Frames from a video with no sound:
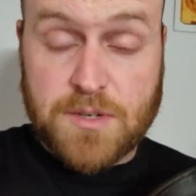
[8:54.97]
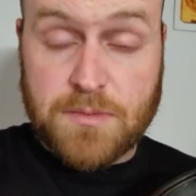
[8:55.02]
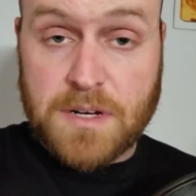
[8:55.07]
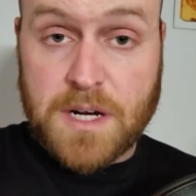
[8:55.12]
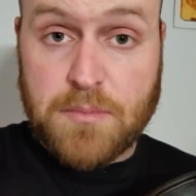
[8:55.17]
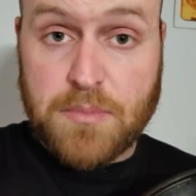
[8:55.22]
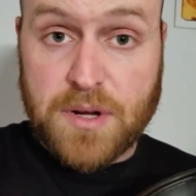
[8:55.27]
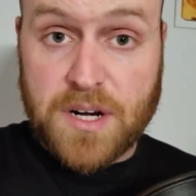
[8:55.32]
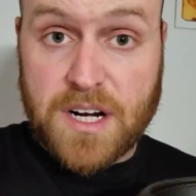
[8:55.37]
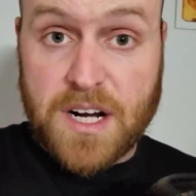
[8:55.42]
I'm
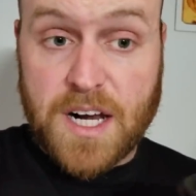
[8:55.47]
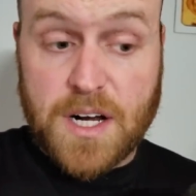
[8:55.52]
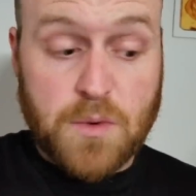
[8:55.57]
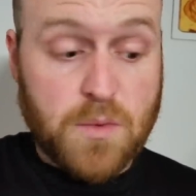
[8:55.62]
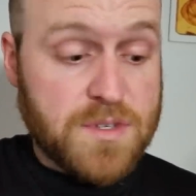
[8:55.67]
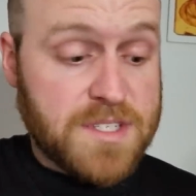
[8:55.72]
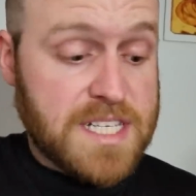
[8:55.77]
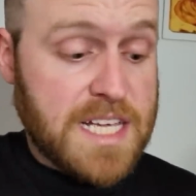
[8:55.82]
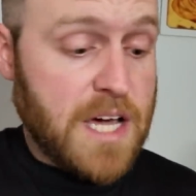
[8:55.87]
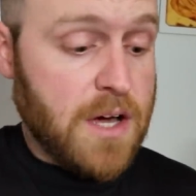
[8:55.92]
going to put it on, and
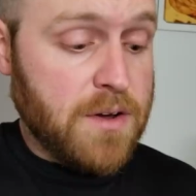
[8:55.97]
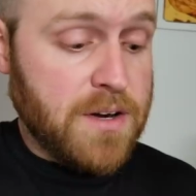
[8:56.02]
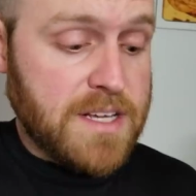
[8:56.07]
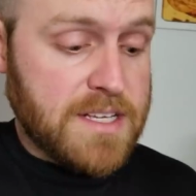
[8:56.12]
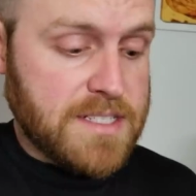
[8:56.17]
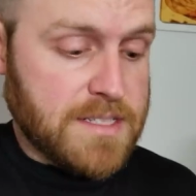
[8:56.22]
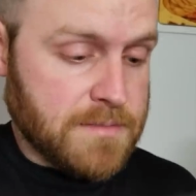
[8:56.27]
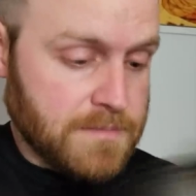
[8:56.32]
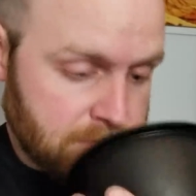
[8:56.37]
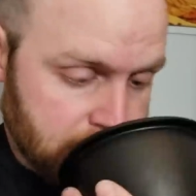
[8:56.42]
we'll see how it
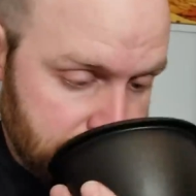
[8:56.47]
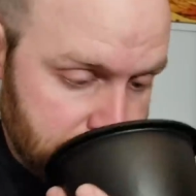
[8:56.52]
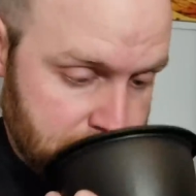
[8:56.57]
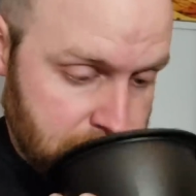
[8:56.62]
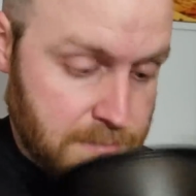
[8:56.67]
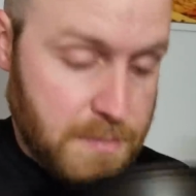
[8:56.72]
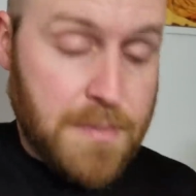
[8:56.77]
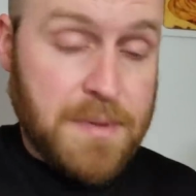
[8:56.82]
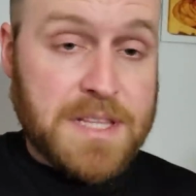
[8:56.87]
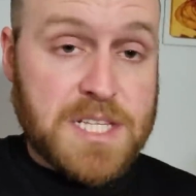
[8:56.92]
is
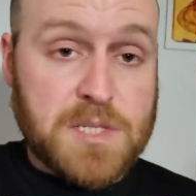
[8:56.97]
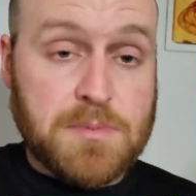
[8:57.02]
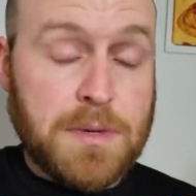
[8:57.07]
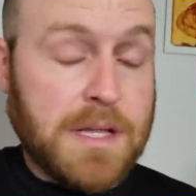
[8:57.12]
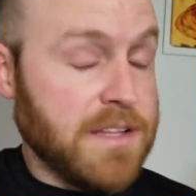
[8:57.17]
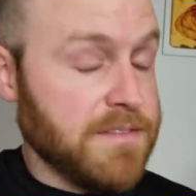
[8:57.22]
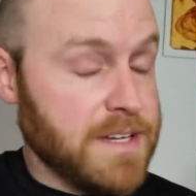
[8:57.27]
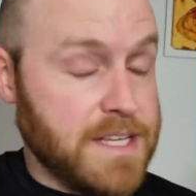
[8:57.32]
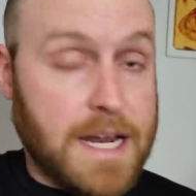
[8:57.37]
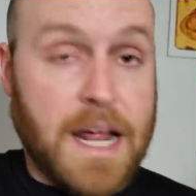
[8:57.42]
by the
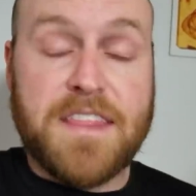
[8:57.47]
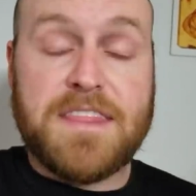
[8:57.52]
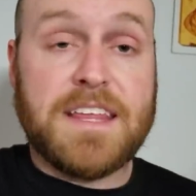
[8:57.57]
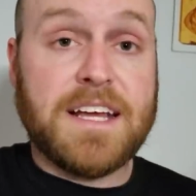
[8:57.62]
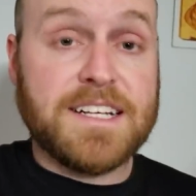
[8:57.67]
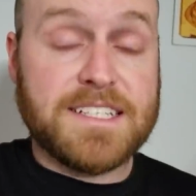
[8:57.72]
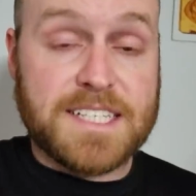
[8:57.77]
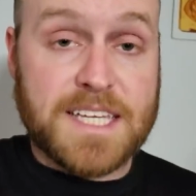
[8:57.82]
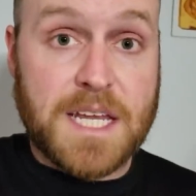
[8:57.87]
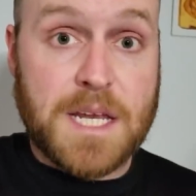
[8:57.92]
smell of it, I
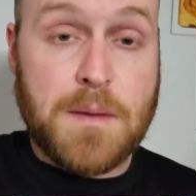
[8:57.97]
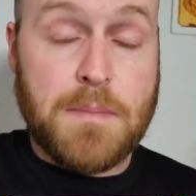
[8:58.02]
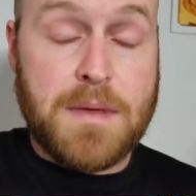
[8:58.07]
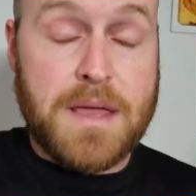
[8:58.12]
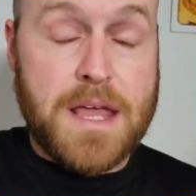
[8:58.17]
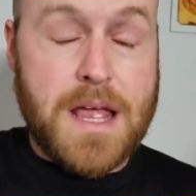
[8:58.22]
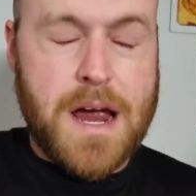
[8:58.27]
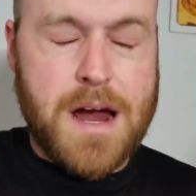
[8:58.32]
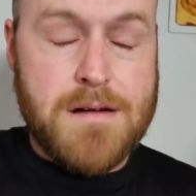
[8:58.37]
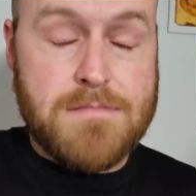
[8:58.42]
think it's gonna
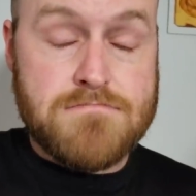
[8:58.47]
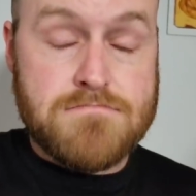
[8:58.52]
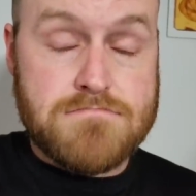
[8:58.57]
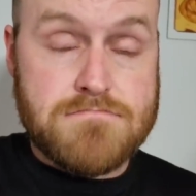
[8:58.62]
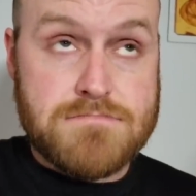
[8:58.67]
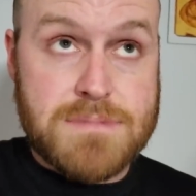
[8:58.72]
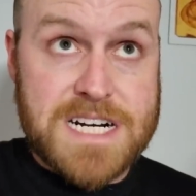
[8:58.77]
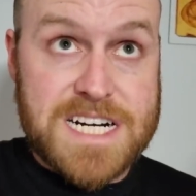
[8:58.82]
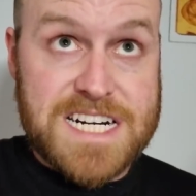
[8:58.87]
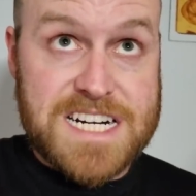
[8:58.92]
be
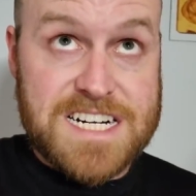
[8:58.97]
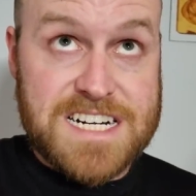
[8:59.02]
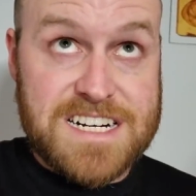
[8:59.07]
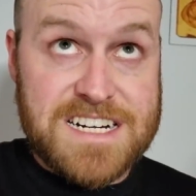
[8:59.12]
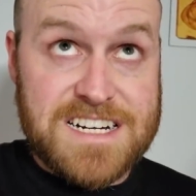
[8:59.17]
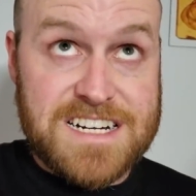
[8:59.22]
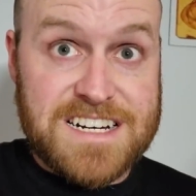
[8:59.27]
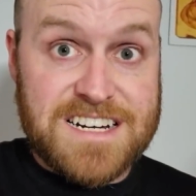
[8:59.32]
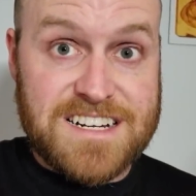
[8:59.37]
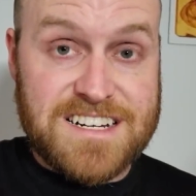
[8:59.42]

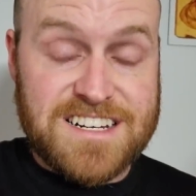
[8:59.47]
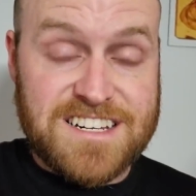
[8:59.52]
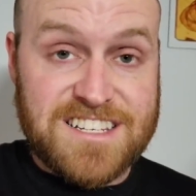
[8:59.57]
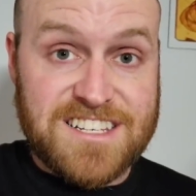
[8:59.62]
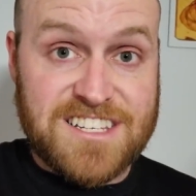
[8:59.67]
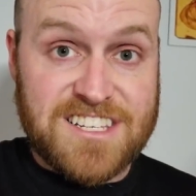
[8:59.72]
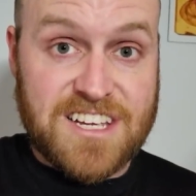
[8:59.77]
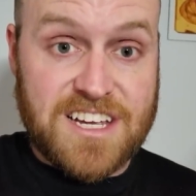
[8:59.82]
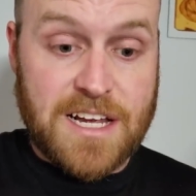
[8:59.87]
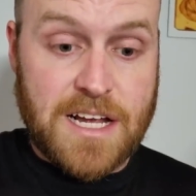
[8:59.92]

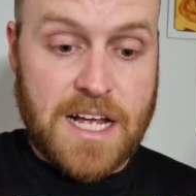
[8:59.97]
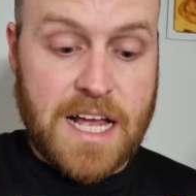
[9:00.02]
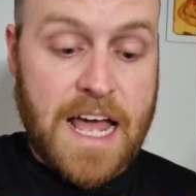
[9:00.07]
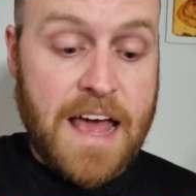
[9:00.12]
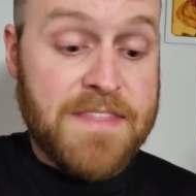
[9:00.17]
amazing.